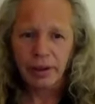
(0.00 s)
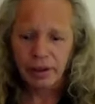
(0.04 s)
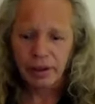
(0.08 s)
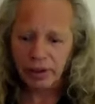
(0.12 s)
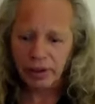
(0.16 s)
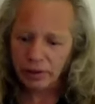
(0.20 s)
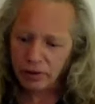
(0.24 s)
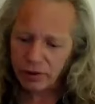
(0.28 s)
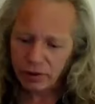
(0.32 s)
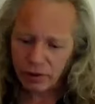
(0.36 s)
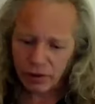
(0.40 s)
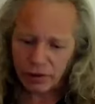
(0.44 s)

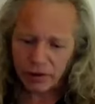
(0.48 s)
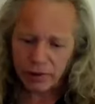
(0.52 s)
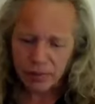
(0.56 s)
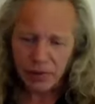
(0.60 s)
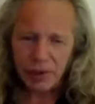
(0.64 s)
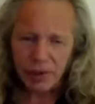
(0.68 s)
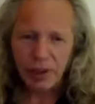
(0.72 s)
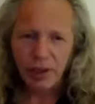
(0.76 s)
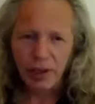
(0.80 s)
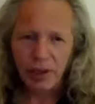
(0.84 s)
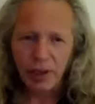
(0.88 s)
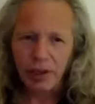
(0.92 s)
And trust
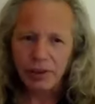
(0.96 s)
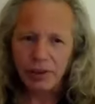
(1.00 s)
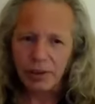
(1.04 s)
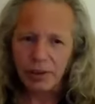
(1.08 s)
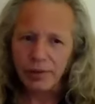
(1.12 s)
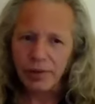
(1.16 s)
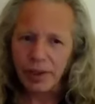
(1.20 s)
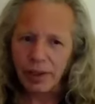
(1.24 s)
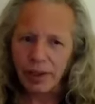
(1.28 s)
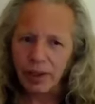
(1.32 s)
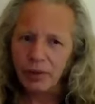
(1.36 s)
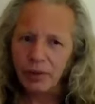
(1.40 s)
me, guys,
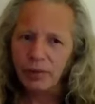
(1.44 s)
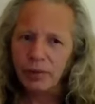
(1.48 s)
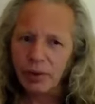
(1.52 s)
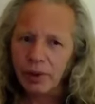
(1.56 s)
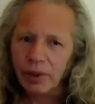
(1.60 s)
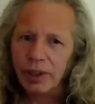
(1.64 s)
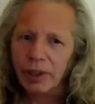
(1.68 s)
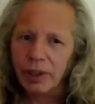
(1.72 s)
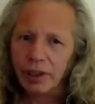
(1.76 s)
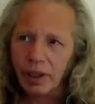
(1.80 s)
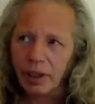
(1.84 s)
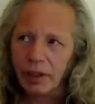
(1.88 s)
I've had a
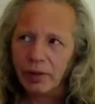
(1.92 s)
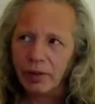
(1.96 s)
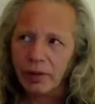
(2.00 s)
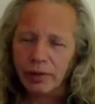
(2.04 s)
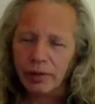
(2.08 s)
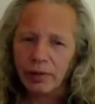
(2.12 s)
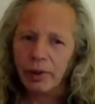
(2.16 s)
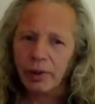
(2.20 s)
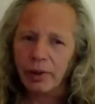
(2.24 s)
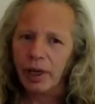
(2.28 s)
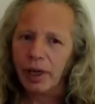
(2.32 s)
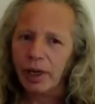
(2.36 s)
really
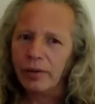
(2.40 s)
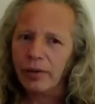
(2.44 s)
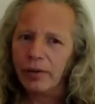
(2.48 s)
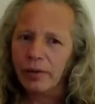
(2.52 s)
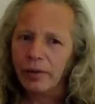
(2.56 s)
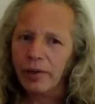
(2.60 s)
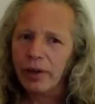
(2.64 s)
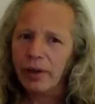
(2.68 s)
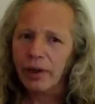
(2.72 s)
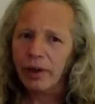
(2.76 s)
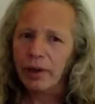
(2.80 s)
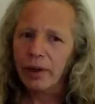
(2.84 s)
colorful life.
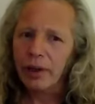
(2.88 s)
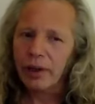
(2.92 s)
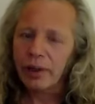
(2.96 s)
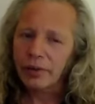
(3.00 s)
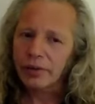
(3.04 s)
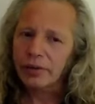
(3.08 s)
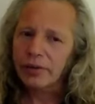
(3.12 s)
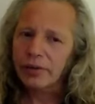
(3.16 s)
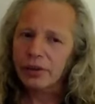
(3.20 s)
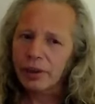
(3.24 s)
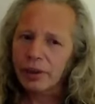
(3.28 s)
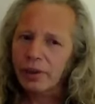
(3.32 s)

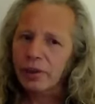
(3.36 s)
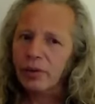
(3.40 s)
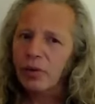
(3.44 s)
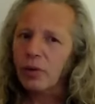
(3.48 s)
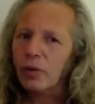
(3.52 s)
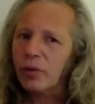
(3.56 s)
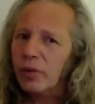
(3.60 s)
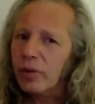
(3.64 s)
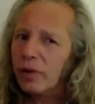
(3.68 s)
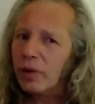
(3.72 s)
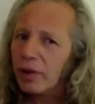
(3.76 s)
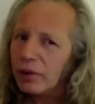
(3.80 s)
I've seen an
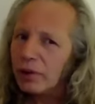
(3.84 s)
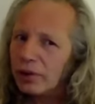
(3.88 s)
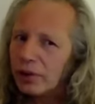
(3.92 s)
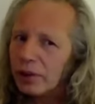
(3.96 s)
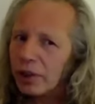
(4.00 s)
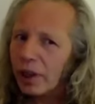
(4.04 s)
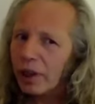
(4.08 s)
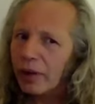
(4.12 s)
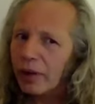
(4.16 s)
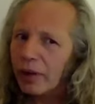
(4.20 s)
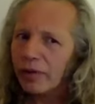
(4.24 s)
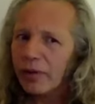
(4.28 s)
awful lot of
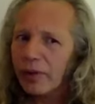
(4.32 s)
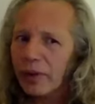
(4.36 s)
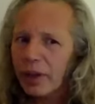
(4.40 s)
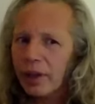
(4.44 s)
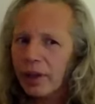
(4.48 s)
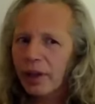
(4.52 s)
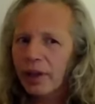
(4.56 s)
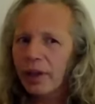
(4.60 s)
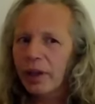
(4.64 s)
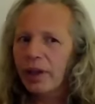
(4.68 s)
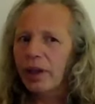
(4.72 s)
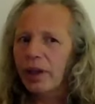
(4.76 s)
stuff,
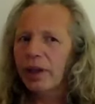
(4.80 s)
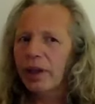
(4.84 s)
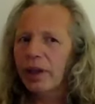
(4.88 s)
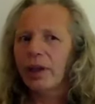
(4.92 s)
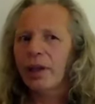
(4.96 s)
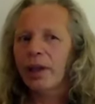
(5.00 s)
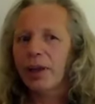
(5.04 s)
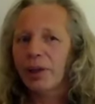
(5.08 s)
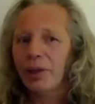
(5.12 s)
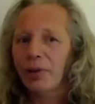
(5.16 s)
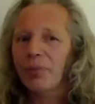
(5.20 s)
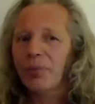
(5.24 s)

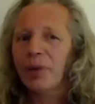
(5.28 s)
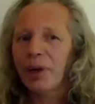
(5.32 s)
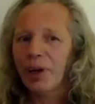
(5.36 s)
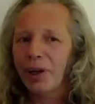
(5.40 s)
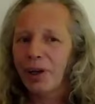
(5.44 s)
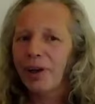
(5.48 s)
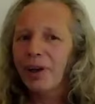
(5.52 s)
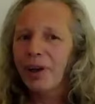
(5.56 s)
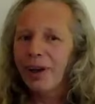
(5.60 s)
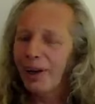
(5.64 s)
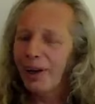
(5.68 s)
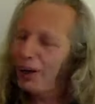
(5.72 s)

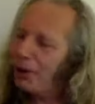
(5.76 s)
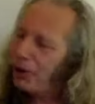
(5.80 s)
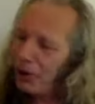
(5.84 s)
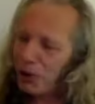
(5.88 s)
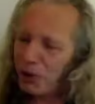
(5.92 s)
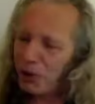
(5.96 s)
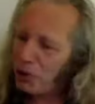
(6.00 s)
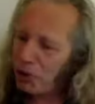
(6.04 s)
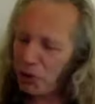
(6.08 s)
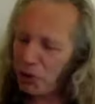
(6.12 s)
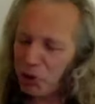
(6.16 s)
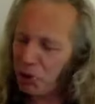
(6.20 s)
but
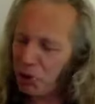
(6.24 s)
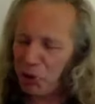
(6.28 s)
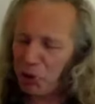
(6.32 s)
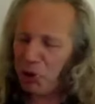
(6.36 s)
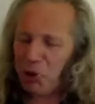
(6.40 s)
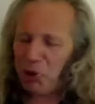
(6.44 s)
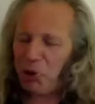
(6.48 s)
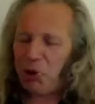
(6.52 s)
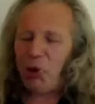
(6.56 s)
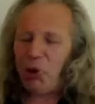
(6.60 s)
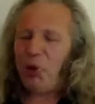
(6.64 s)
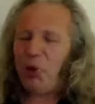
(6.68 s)

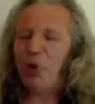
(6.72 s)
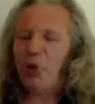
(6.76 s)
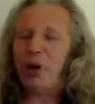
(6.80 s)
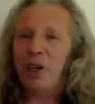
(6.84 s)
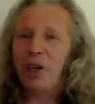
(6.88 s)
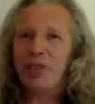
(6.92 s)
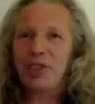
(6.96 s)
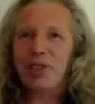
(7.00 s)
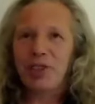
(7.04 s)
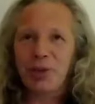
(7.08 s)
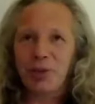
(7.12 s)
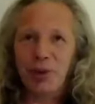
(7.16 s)
when I
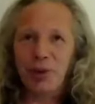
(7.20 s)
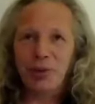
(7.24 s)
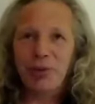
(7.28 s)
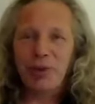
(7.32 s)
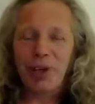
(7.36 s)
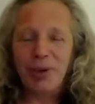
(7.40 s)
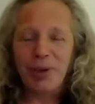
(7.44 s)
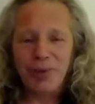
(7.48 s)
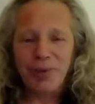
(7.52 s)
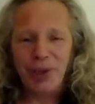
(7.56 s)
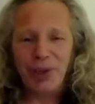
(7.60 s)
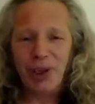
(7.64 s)
see what
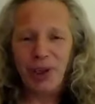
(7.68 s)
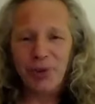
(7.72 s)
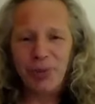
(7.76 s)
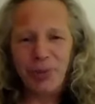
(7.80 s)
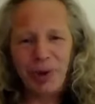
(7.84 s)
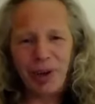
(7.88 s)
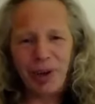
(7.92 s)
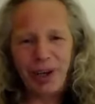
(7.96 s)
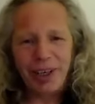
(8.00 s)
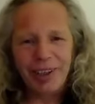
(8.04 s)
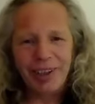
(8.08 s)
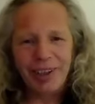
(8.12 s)
Raymond
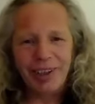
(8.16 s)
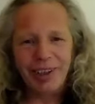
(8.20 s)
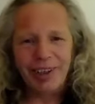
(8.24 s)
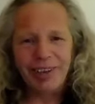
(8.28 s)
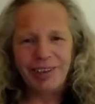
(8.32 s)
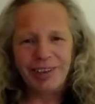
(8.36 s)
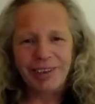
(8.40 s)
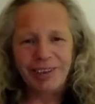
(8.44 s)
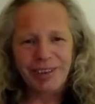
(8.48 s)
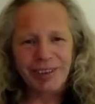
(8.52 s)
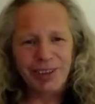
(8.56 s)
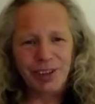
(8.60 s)
O'Brien
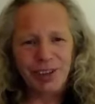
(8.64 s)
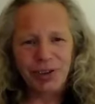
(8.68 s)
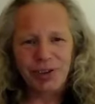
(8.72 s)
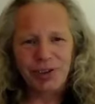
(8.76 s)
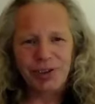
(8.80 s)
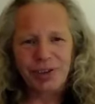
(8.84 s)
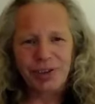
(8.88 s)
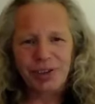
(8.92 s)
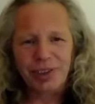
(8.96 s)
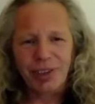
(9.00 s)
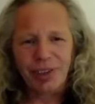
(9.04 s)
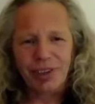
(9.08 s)
does, it
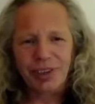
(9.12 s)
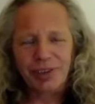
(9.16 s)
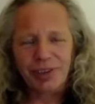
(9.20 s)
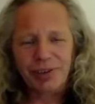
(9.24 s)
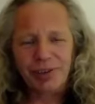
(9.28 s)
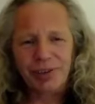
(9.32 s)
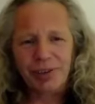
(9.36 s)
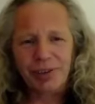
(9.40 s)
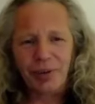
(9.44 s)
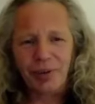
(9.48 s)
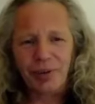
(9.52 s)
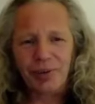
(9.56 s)
just kind of
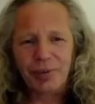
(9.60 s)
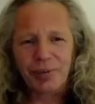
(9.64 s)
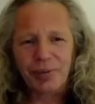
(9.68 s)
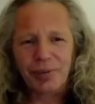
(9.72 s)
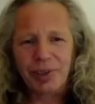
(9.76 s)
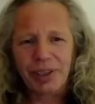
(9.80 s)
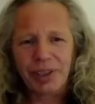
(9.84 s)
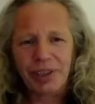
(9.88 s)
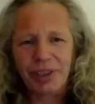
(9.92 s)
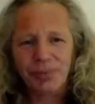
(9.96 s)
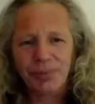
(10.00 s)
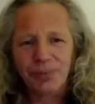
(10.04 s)
stops
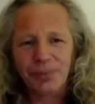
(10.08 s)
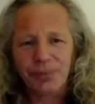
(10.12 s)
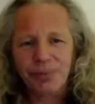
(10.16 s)
me.